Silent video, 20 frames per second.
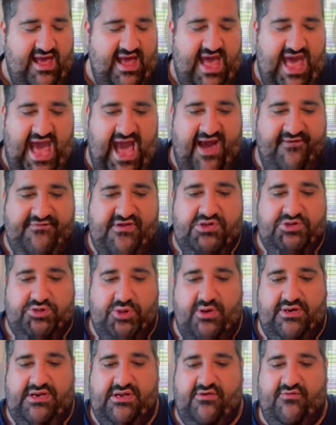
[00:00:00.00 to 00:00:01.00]
Having
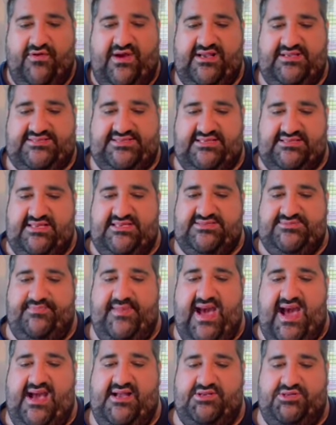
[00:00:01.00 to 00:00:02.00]
Jordynne Grace in this
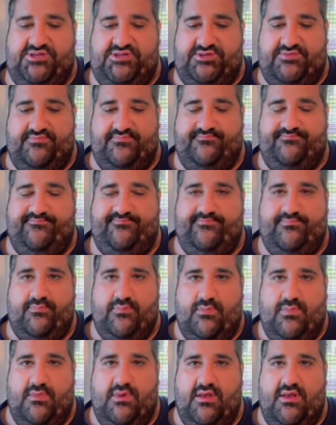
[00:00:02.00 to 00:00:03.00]
match,
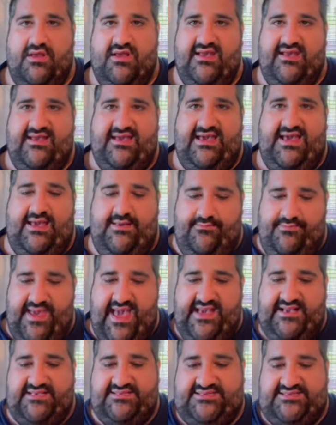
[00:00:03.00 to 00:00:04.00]
it
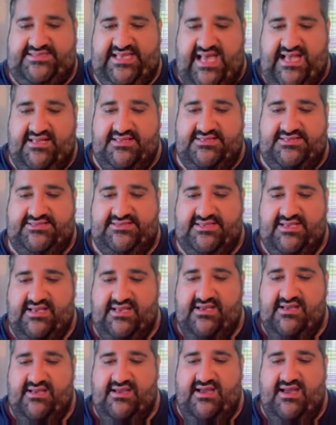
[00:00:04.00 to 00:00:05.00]
makes sense
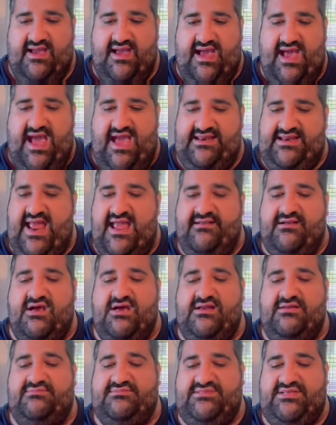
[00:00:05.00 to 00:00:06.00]
and they
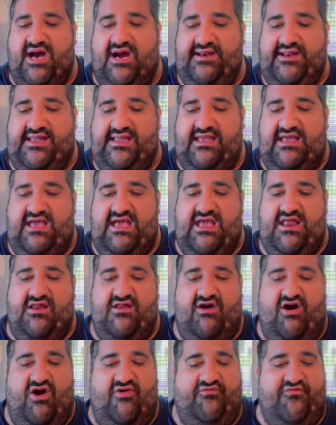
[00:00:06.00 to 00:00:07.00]
could have done it in
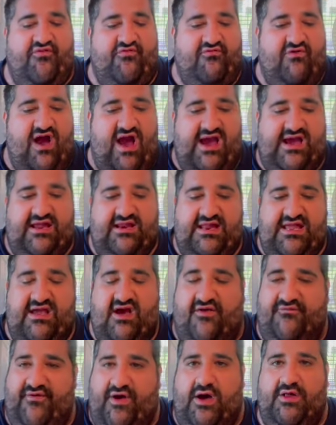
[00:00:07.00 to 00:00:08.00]
a variety
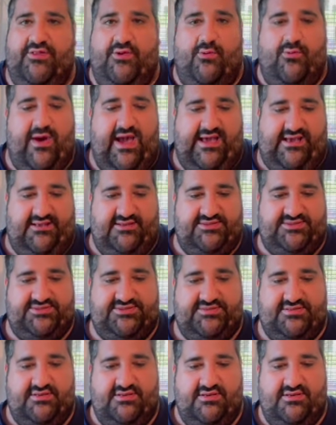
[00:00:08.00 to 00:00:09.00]
of other ways,